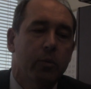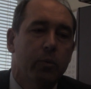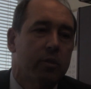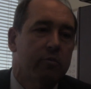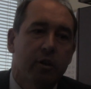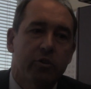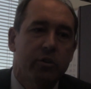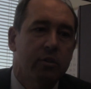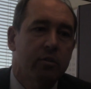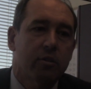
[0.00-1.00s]
with the
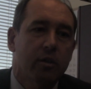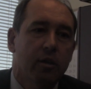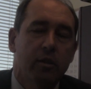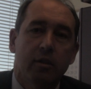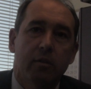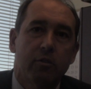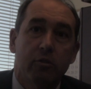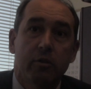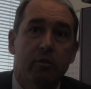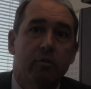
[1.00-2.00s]
Russians on the
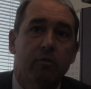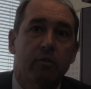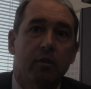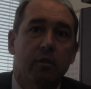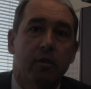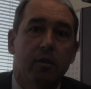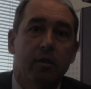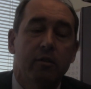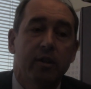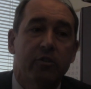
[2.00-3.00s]
Soyuz for the
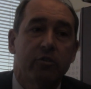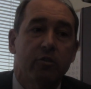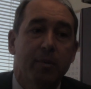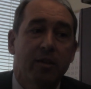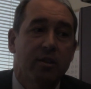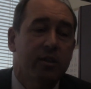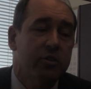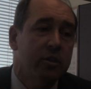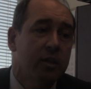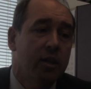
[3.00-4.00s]
International Space
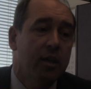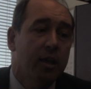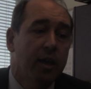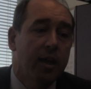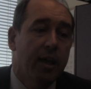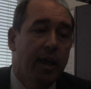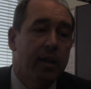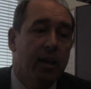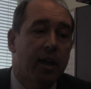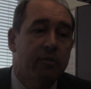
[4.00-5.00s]
Station, and
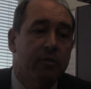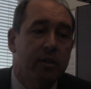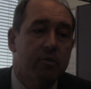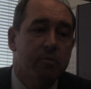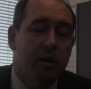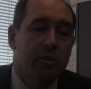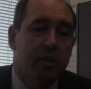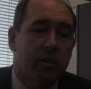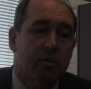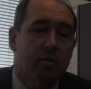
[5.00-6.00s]
a lot of advanced
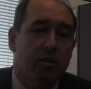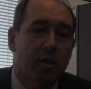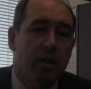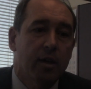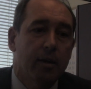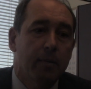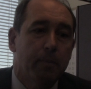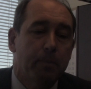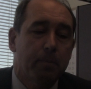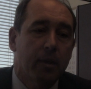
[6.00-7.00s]
projects.
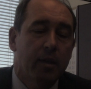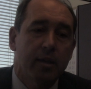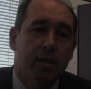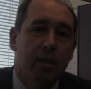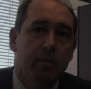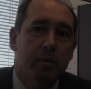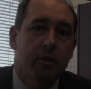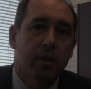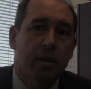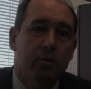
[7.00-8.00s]
And then came here
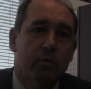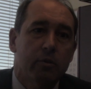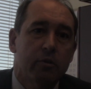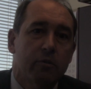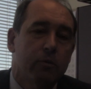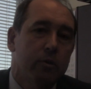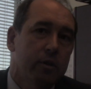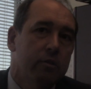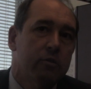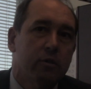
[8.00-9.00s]
to headquarters 4
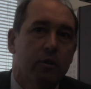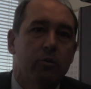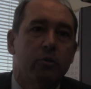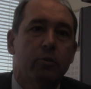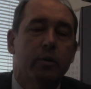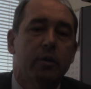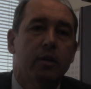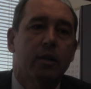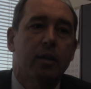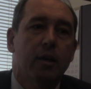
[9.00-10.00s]
years ago to work
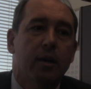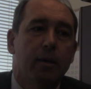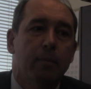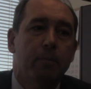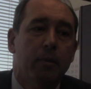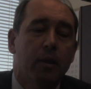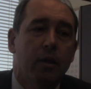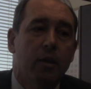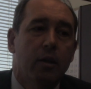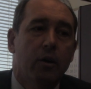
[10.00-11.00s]

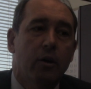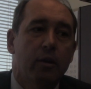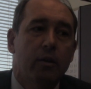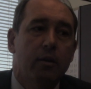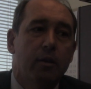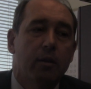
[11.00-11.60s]
on